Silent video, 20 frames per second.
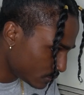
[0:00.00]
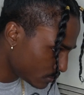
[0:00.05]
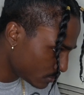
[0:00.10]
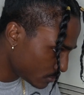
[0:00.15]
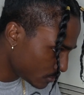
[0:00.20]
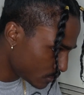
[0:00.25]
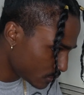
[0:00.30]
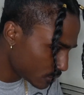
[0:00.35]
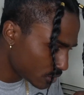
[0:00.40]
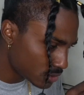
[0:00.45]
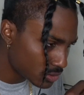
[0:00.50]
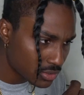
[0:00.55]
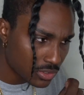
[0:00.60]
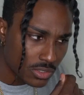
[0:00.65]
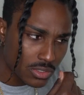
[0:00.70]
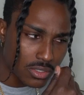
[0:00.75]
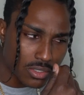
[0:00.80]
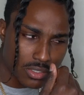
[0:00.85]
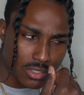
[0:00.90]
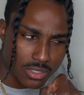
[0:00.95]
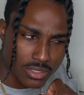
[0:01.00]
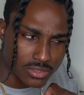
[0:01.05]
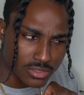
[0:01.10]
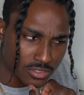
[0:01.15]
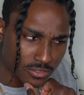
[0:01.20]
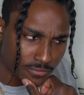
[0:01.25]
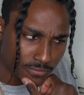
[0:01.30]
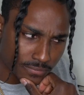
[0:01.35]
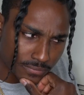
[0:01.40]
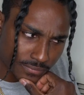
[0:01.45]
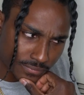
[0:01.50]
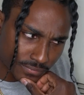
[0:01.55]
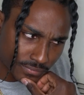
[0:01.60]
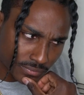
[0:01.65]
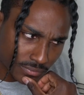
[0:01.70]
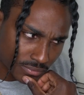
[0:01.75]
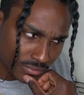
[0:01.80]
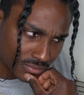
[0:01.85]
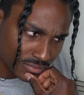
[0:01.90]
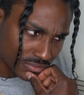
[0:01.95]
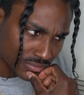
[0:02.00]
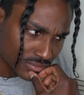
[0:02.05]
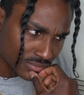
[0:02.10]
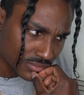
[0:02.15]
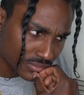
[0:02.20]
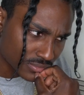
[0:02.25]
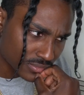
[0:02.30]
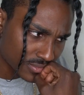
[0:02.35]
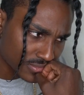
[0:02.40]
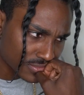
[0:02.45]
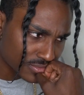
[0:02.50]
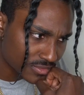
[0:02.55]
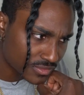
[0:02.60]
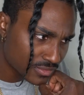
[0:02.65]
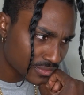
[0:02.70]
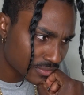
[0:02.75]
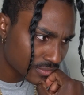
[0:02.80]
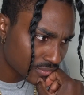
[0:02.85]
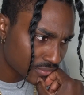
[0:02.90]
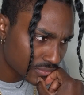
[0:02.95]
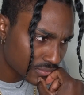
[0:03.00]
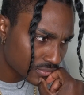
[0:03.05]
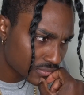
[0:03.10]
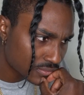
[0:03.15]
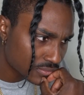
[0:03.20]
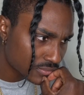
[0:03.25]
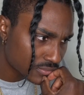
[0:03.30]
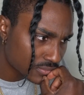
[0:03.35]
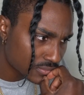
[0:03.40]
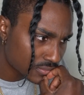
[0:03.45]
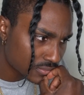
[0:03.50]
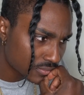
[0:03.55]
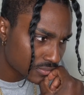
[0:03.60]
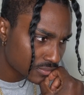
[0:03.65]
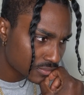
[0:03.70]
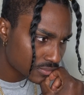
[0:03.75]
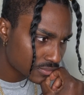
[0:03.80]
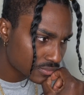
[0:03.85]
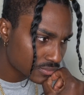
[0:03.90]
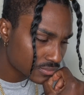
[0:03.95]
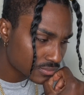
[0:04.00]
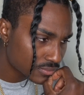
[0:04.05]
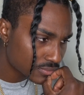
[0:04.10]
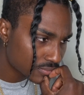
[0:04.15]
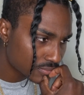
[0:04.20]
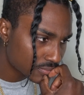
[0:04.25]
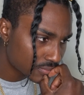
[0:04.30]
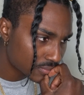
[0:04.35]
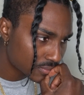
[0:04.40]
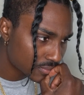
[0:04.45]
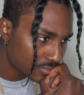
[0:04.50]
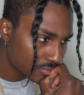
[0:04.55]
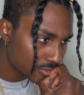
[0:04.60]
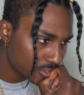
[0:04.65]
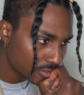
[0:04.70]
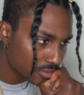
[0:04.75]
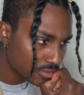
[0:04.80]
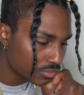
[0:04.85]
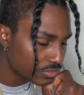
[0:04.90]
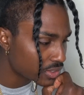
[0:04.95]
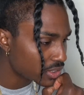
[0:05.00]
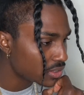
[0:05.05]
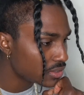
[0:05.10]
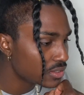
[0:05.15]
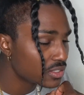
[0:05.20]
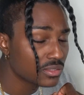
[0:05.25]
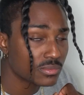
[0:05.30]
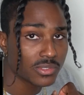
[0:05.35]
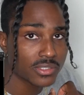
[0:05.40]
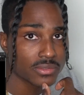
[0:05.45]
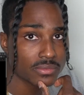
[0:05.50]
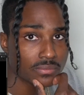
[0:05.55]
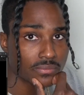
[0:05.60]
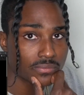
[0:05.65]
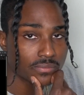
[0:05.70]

and I don't think oh. I've seen it. But basically, you shove chocolate into a cutie, oh, and. Oh, wait, never mind.